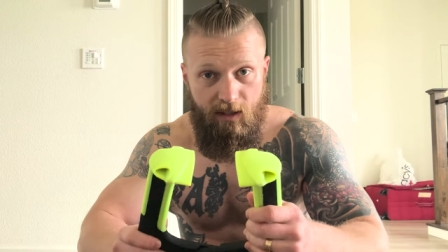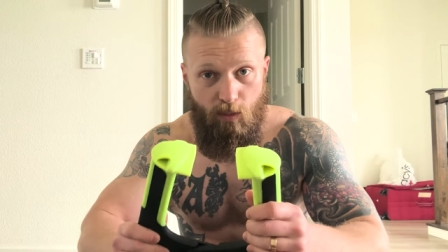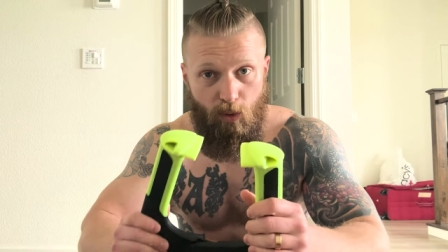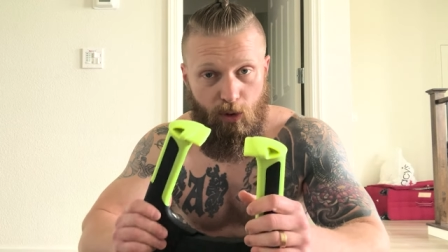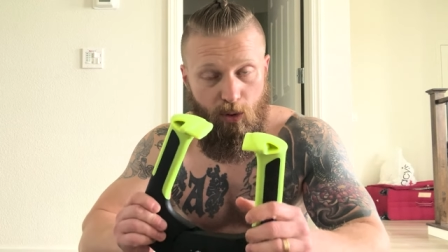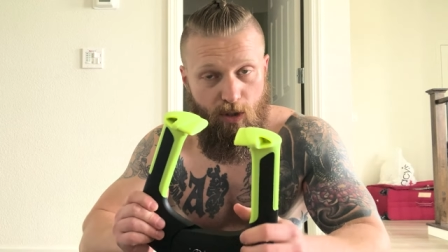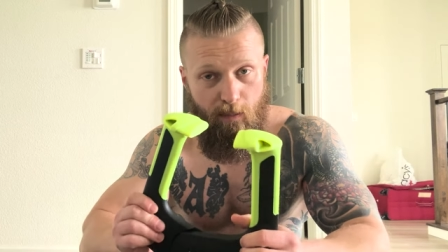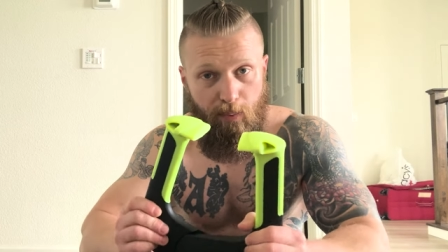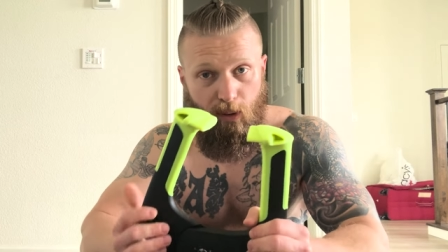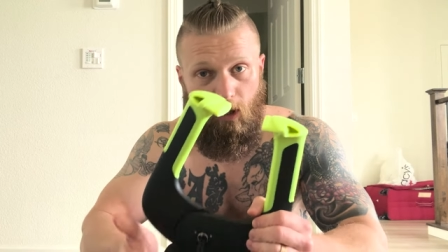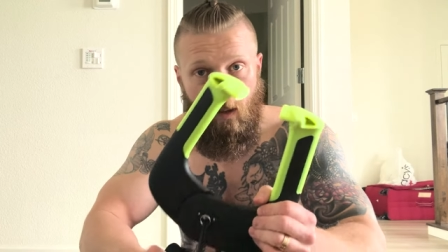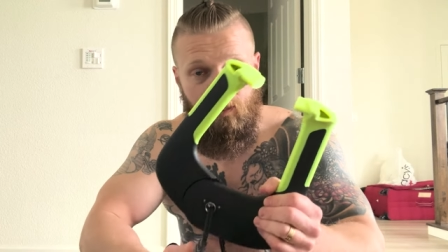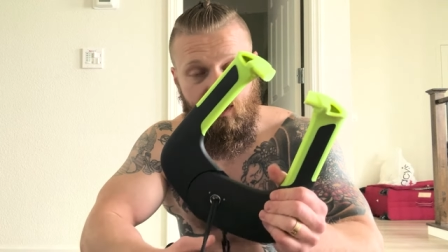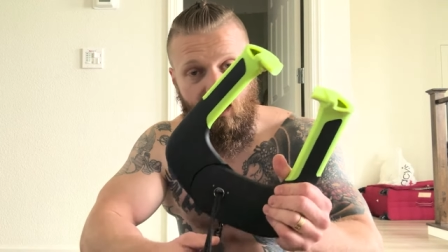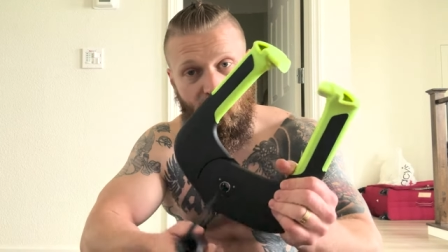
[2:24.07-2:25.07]
And we'll do some
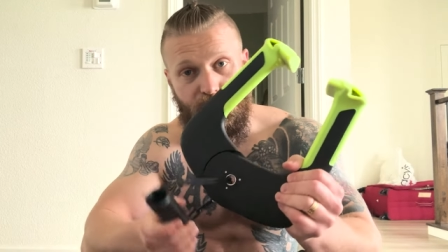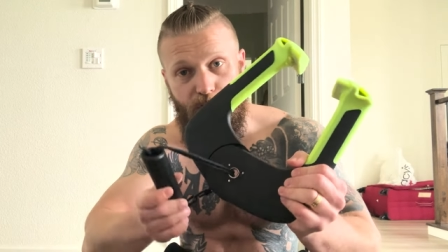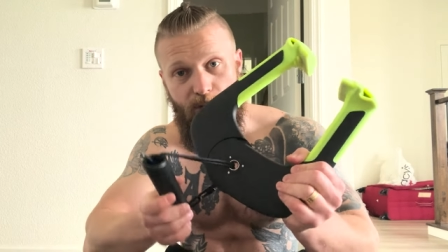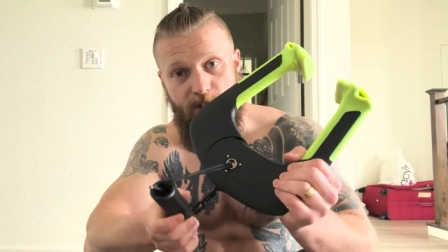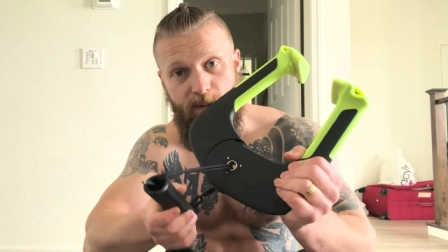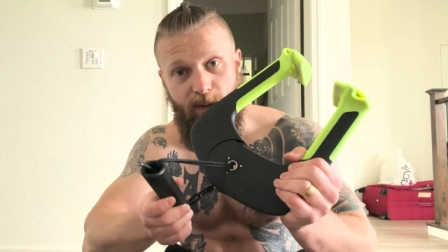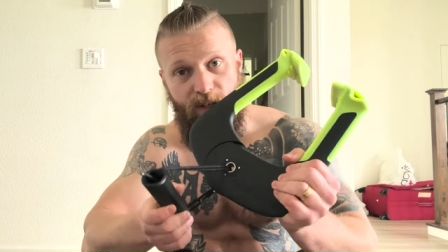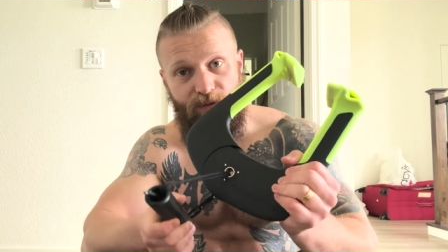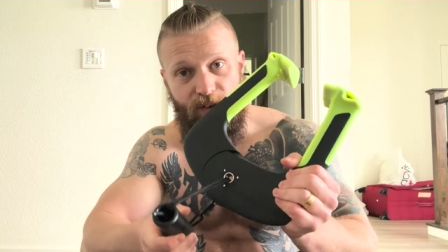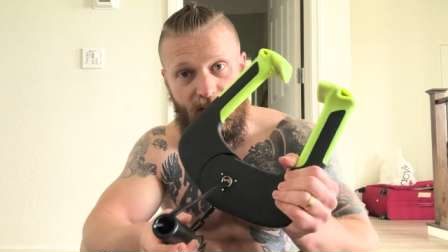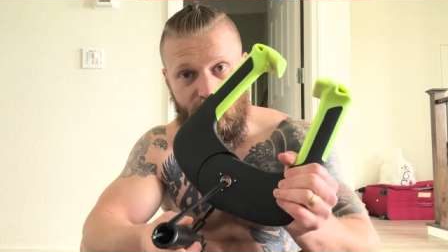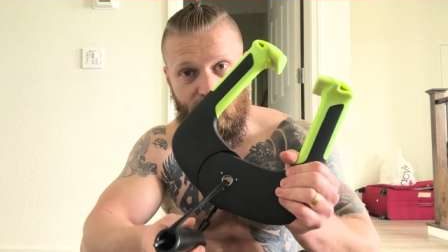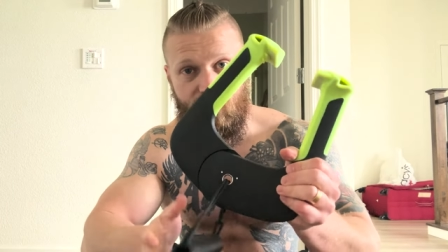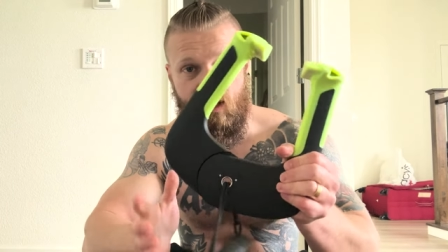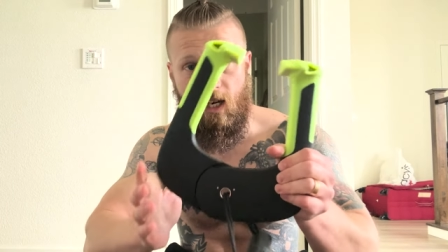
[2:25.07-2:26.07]
pull-ups and I'll show you some different
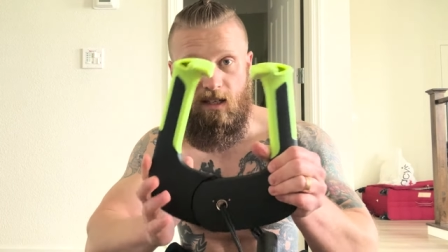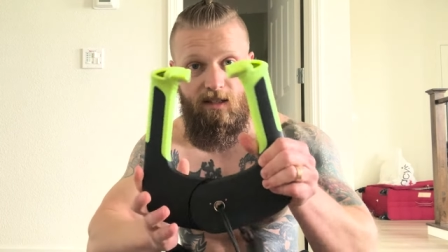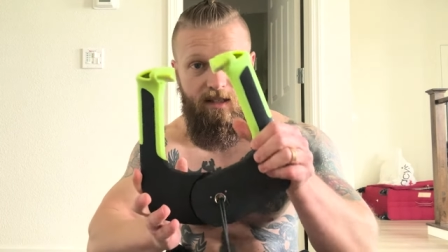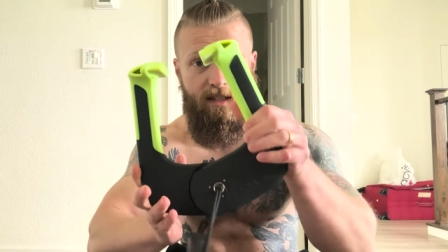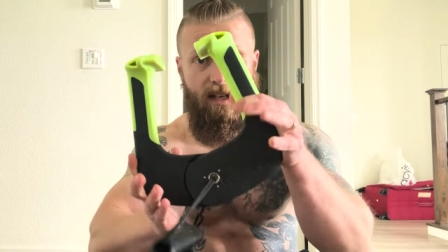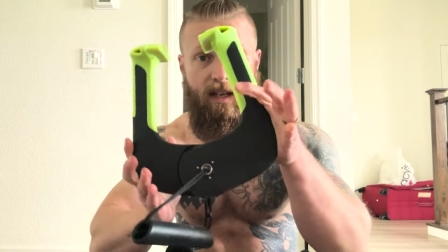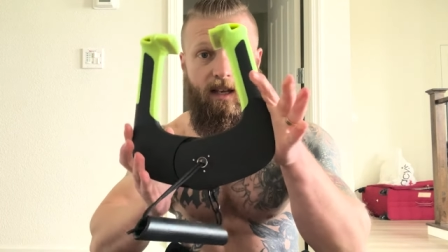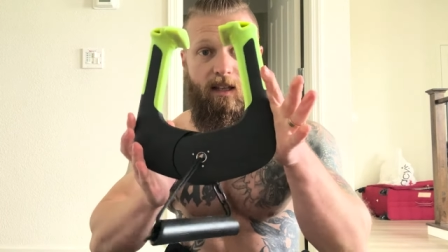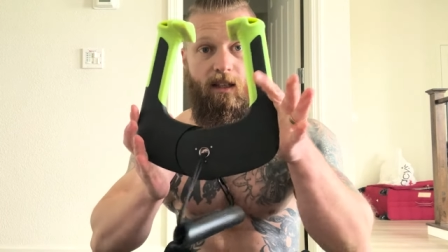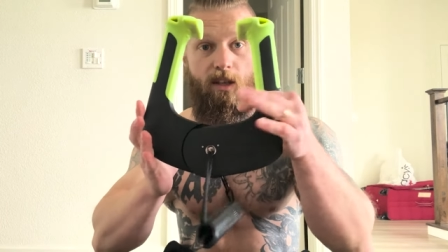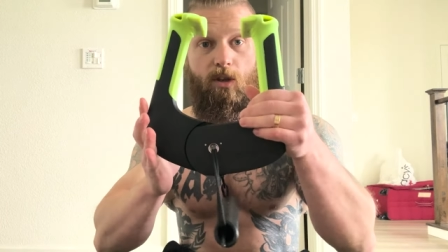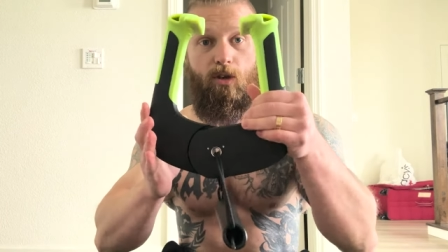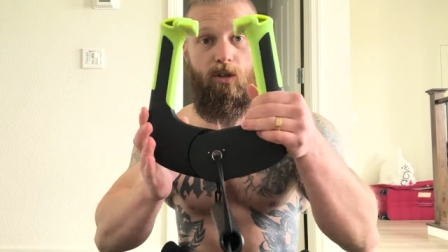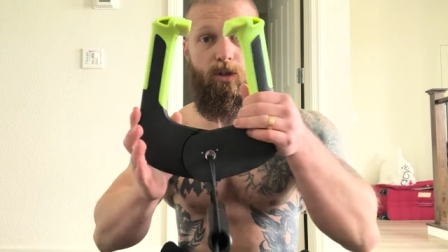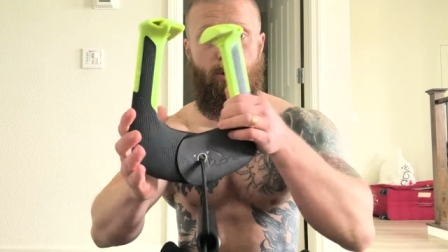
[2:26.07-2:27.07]
exercises that
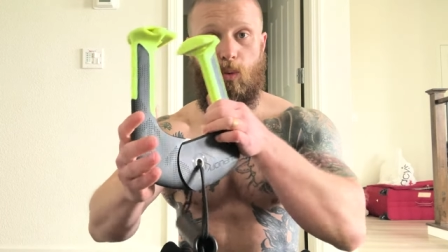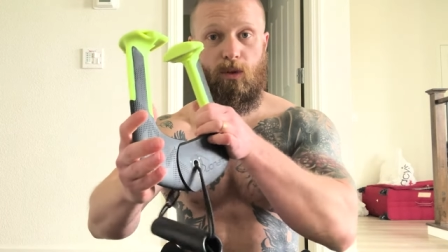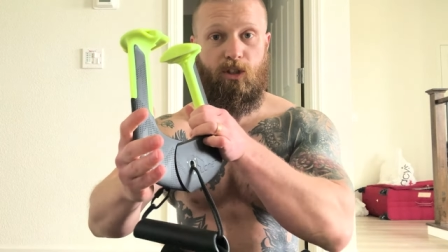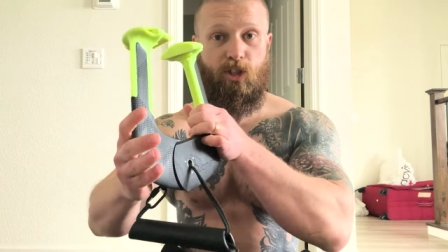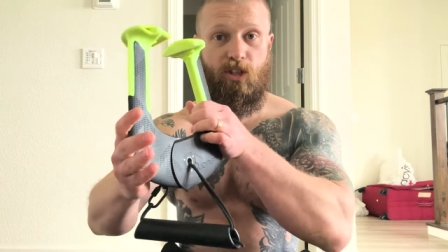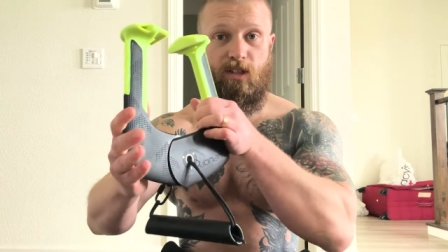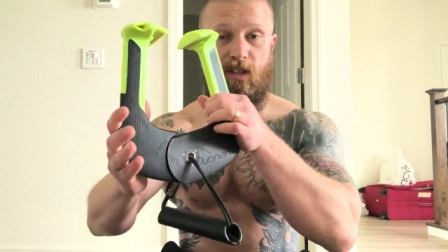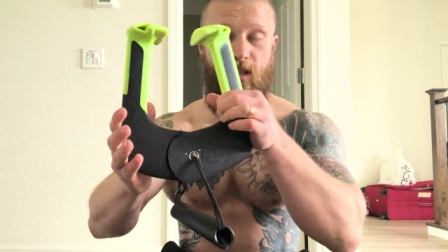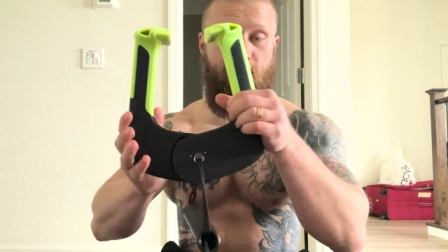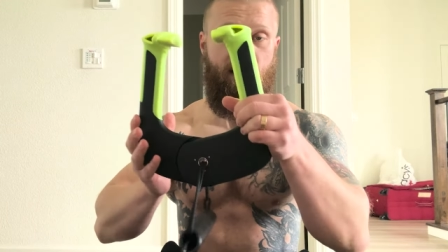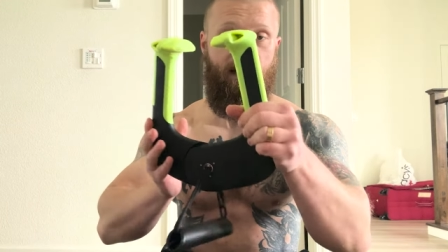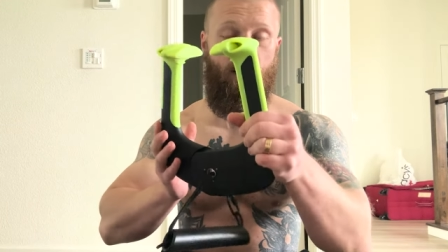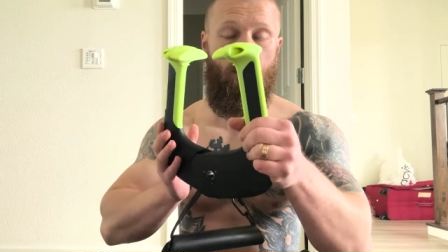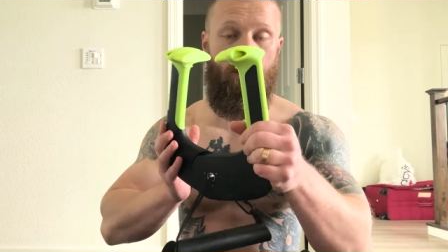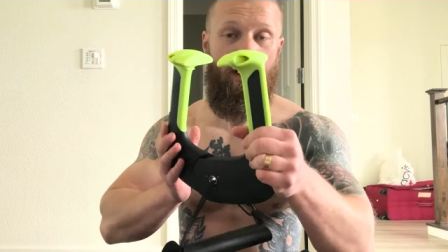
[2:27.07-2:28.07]
you can do with just this
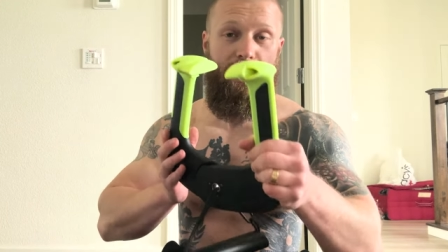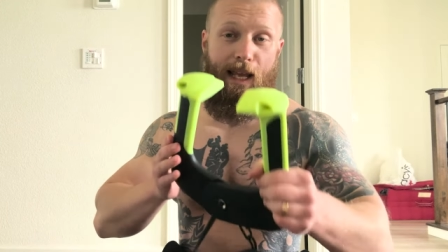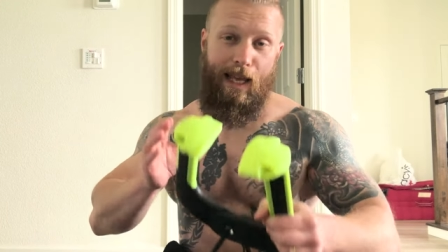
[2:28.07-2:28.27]
alone.